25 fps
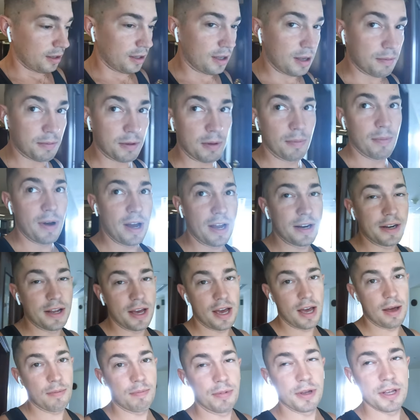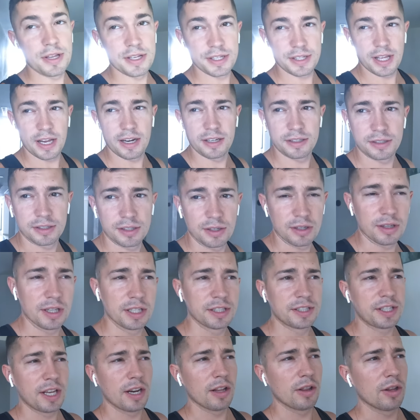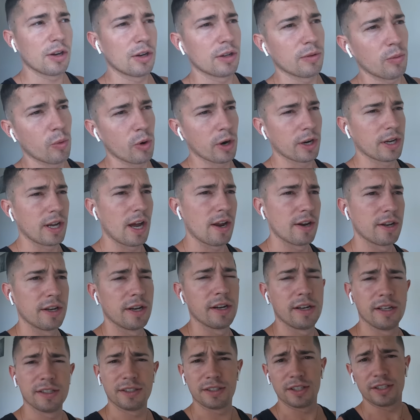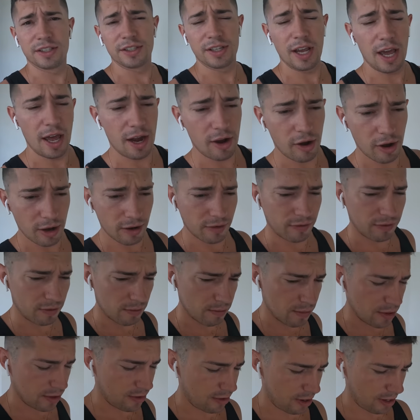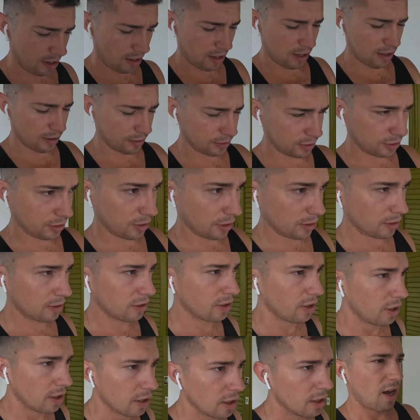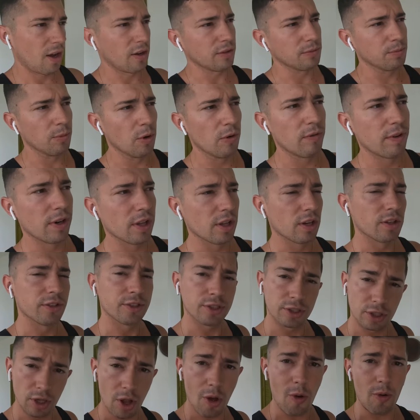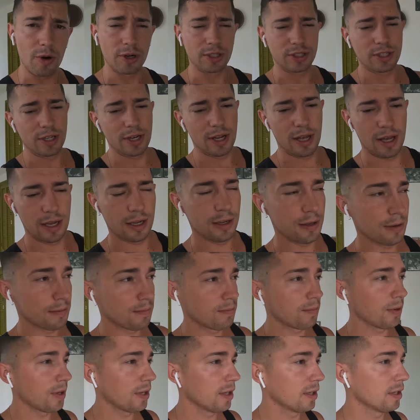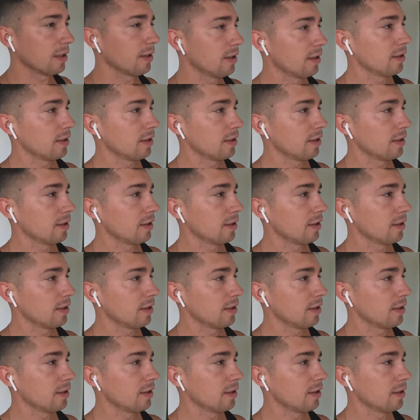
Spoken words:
keep the mind happy, and that is to at least get a little workout in. It is a Saturday for me right now, so I was moving a little slower today, but